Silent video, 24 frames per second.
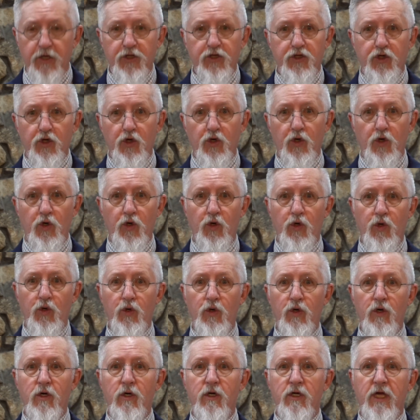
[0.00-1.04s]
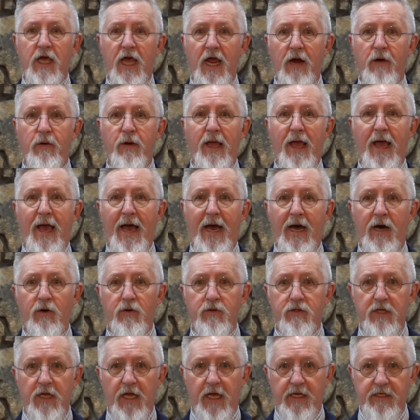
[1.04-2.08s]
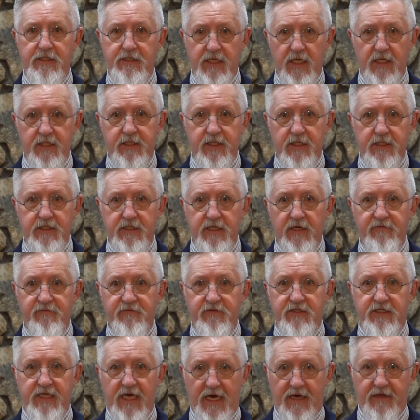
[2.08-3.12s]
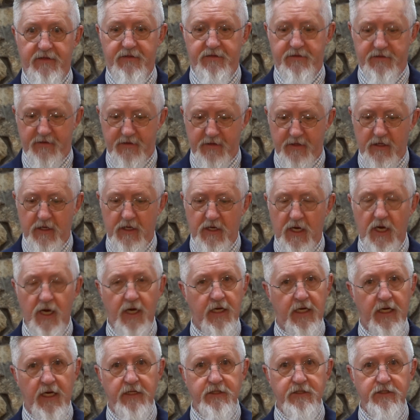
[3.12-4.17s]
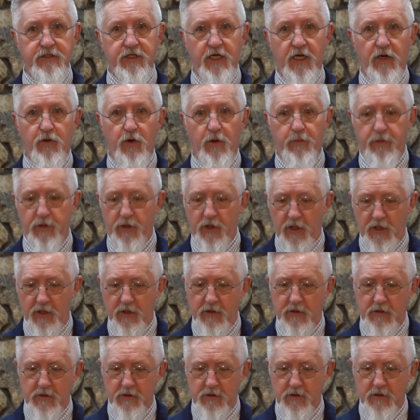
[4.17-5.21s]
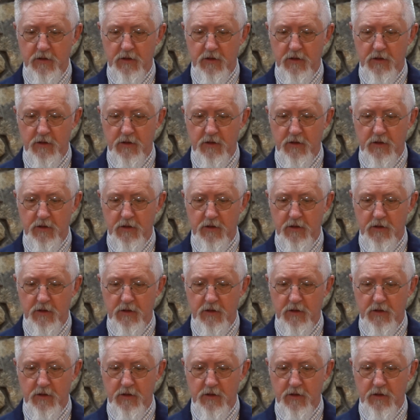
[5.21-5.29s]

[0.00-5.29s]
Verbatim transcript: to carry out a sentence of death against a criminal.